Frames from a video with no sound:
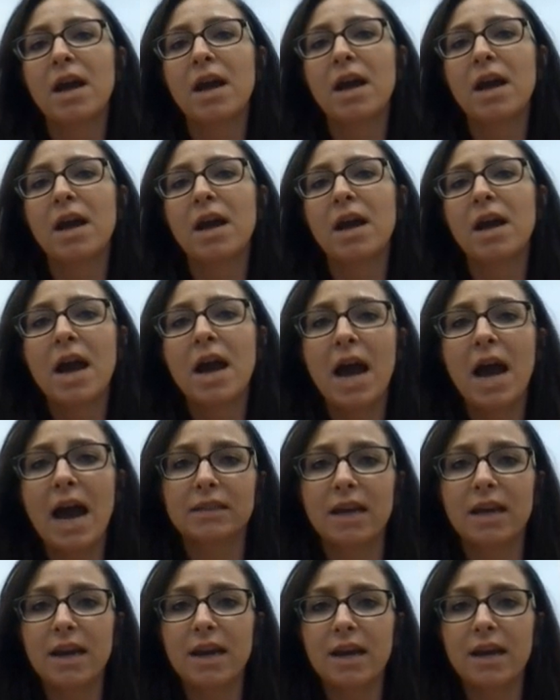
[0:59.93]
as
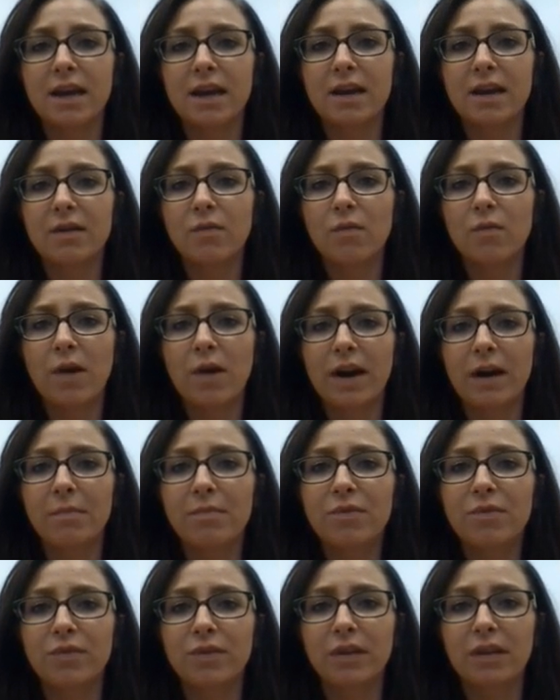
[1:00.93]
they went
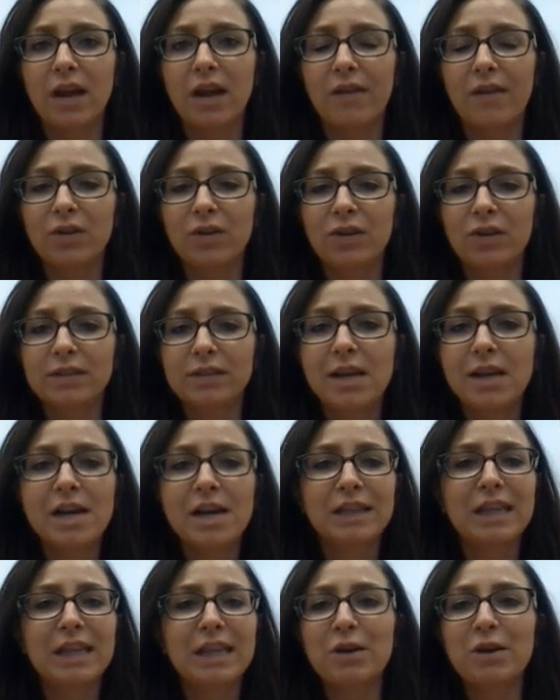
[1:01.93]
up through the levels.
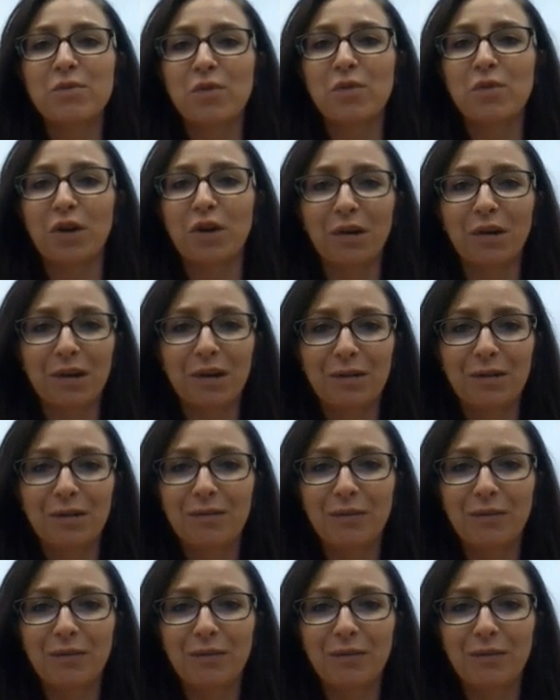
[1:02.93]
That didn't work very